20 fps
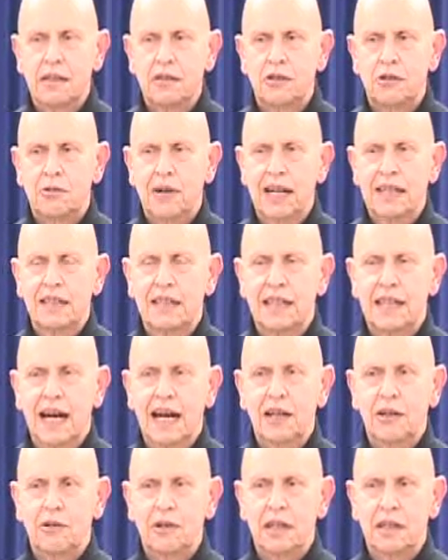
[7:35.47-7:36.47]
direct the
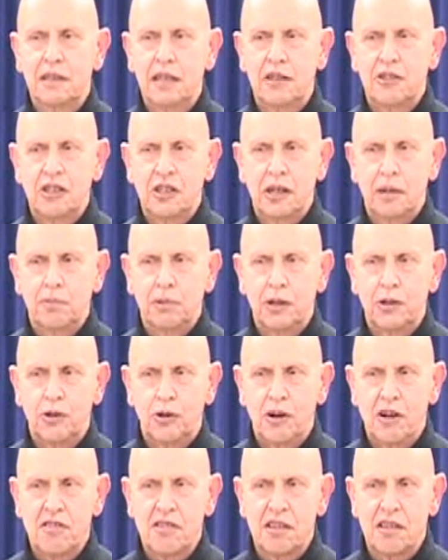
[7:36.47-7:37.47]
gallery, and teach a couple of
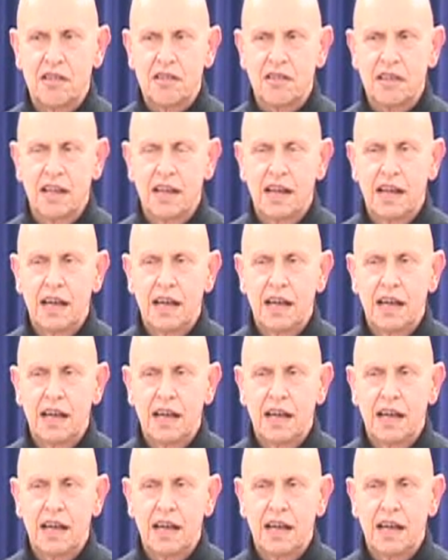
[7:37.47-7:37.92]
courses.